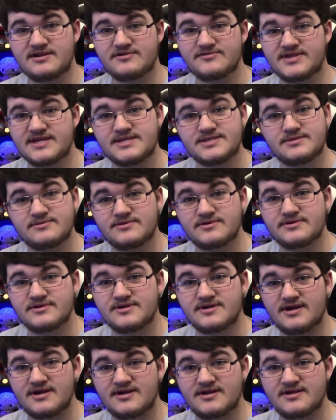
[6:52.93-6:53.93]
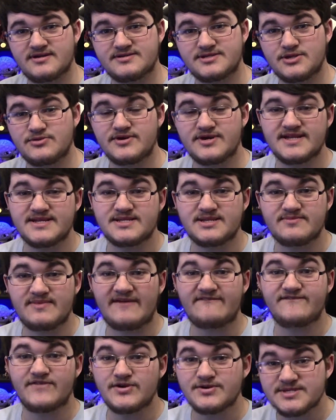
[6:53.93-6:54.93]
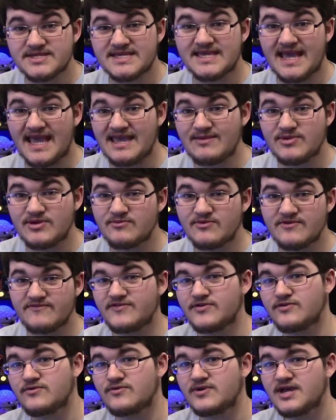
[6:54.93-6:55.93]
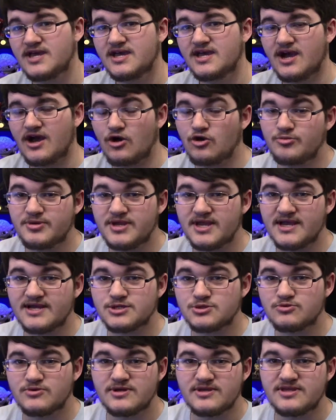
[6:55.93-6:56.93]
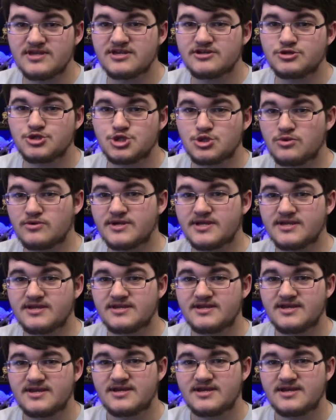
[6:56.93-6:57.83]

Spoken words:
Thanks for tuning in to my first gaming review. I hope you guys really enjoy it.